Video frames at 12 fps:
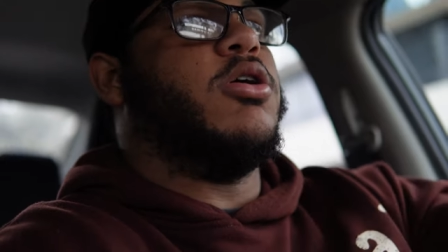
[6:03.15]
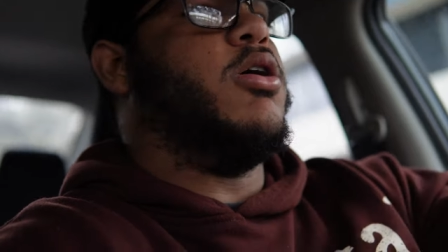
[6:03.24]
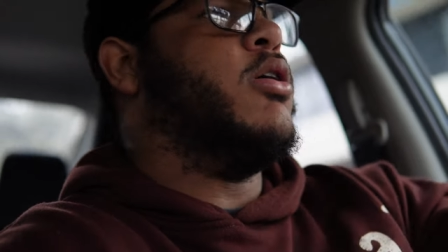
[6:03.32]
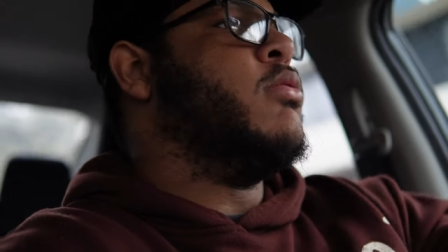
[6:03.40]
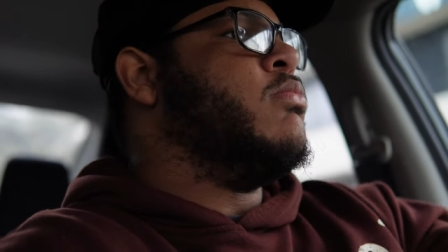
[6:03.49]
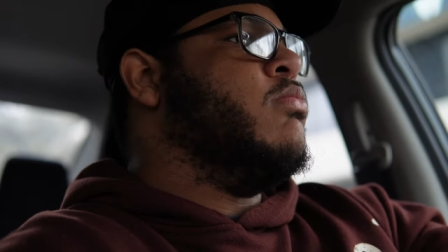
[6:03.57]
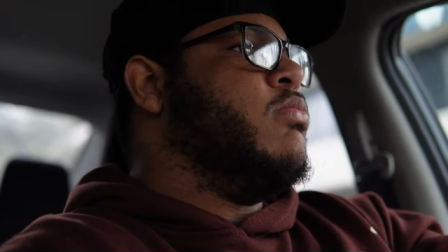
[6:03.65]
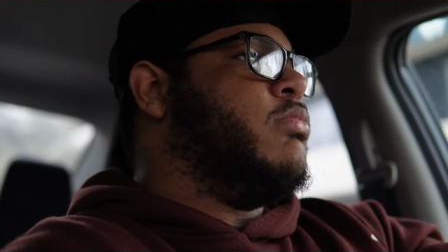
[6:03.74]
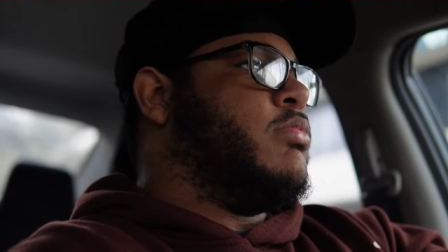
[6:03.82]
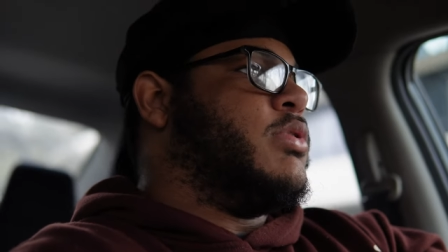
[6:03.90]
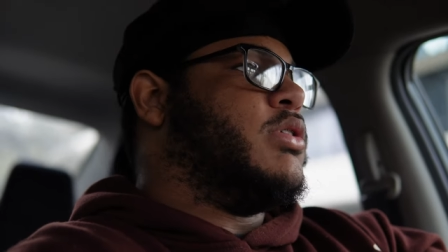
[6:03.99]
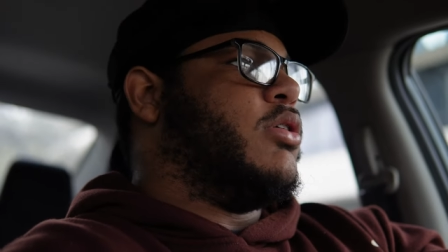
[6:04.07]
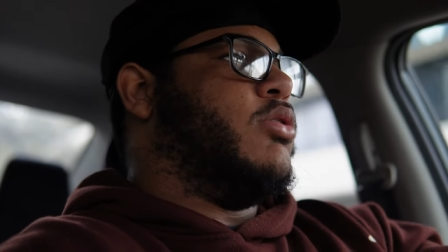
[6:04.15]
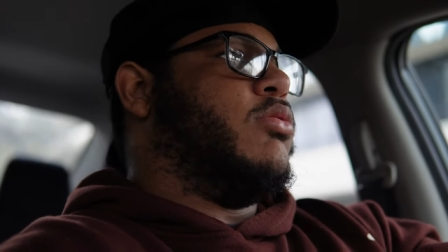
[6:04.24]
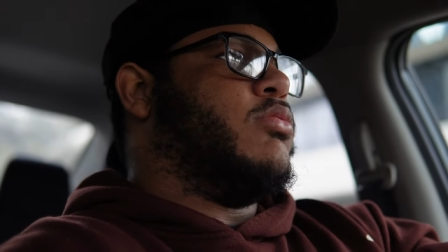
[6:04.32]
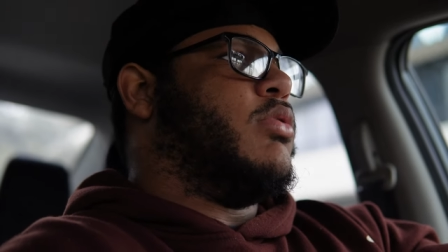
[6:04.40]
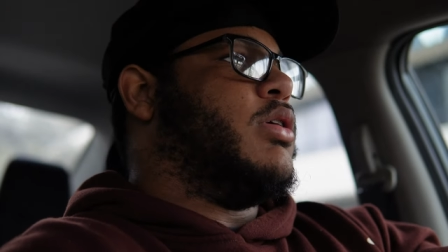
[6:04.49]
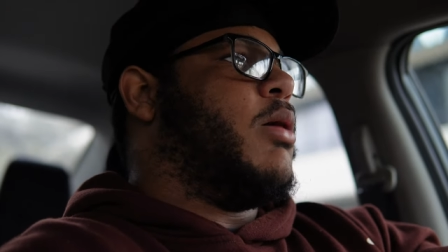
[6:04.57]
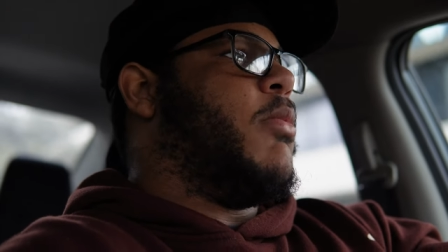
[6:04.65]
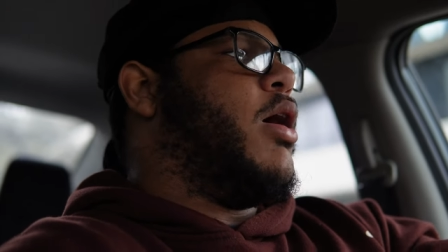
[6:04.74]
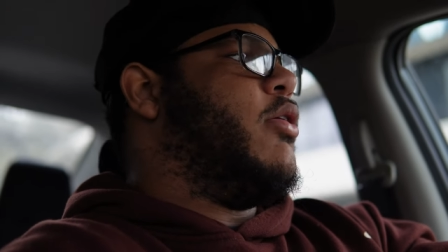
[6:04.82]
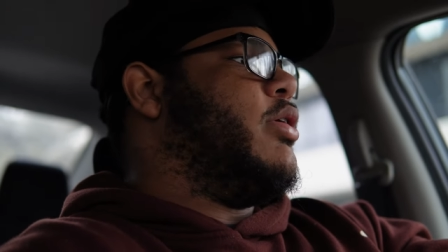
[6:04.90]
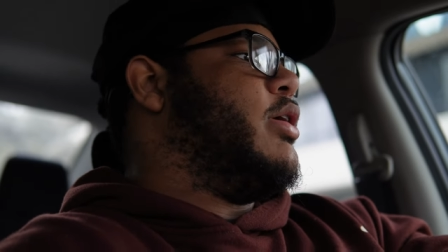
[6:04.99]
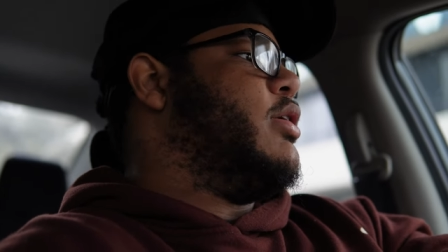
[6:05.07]
car. So I'm
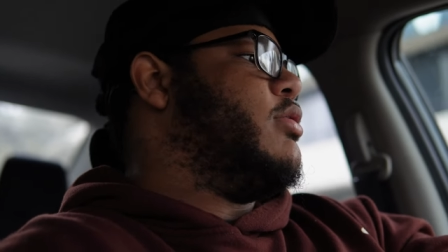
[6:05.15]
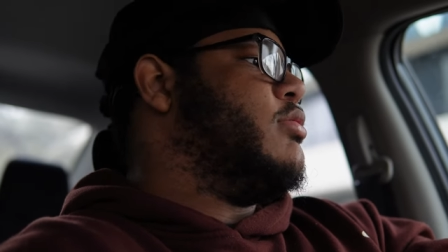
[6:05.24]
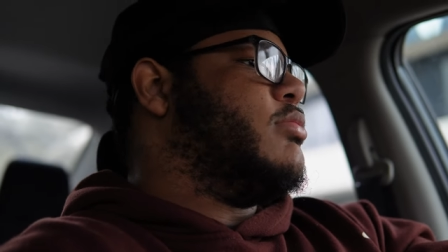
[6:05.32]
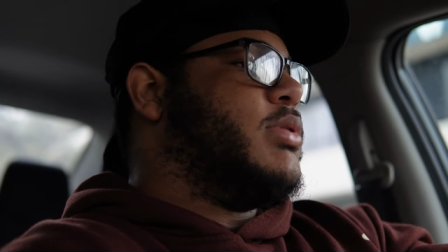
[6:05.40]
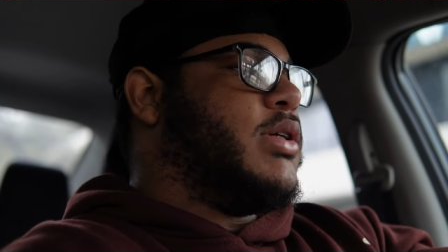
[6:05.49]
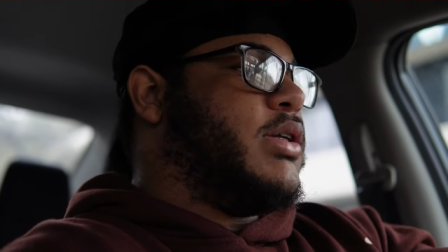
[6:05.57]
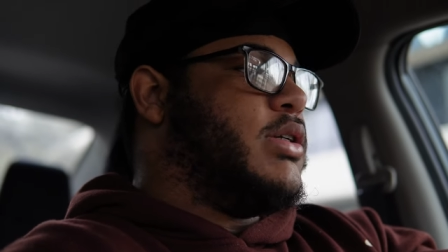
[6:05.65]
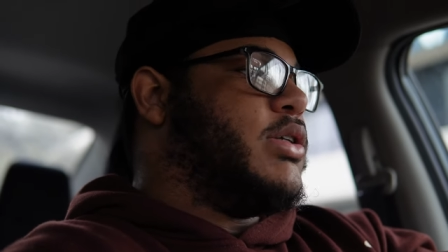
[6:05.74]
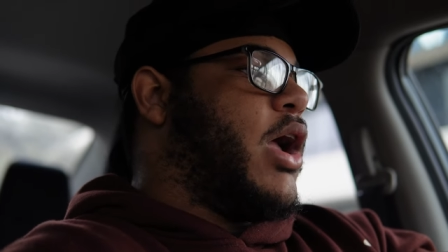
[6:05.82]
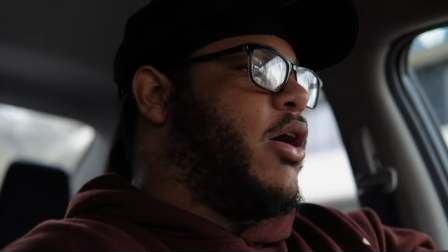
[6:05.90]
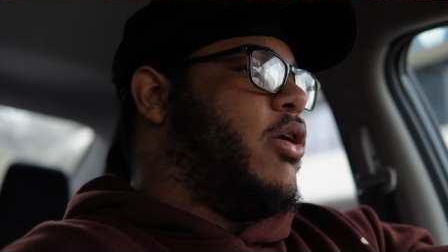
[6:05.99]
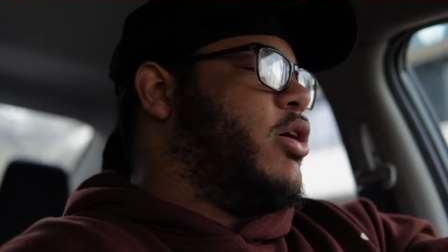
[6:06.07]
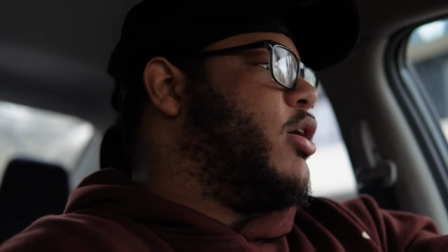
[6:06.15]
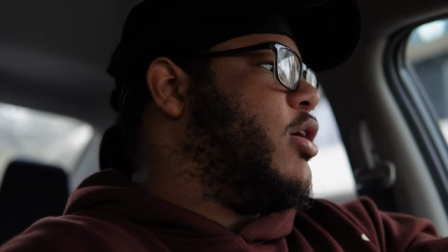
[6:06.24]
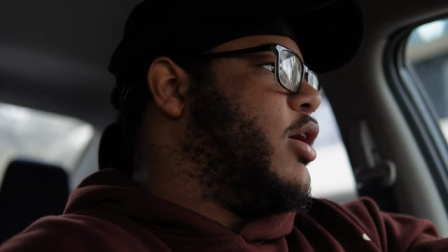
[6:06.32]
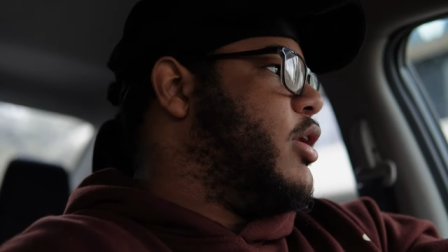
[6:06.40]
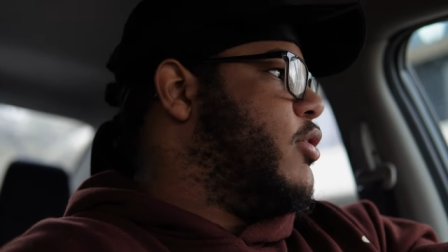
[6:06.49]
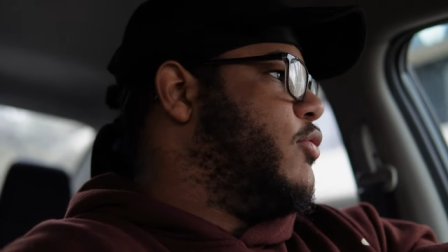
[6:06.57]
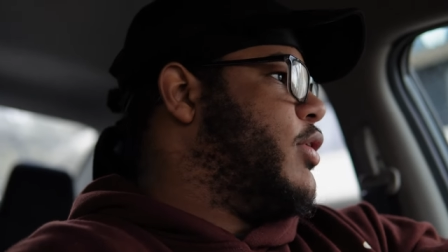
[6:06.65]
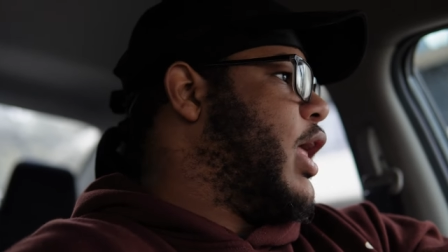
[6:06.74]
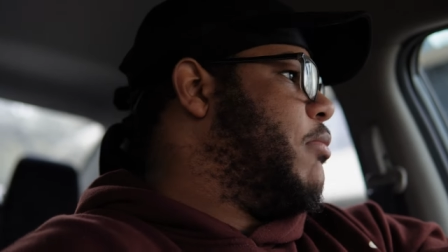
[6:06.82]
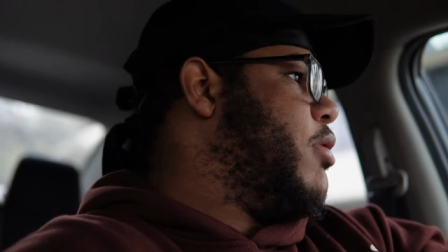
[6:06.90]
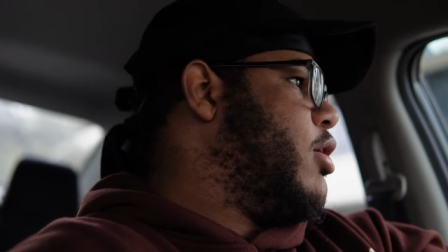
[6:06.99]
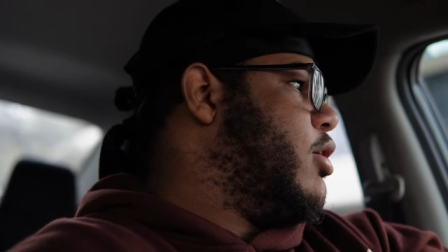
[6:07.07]
already, you know what I'm saying? This is already her car. I don't feel
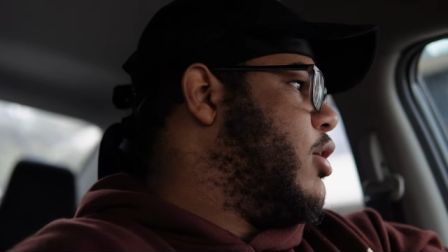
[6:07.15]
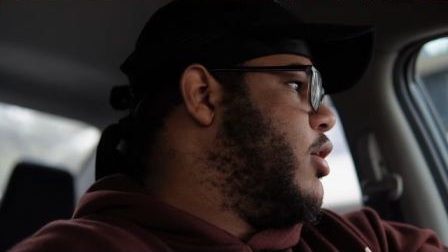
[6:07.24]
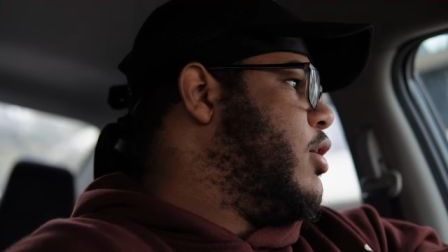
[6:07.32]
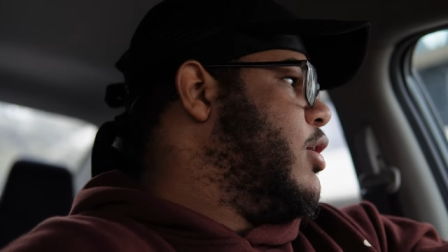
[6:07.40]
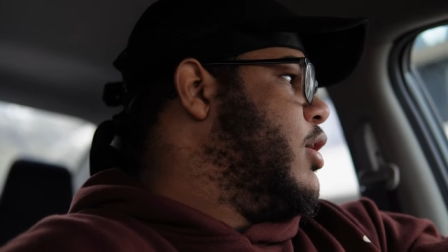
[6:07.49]
like my car.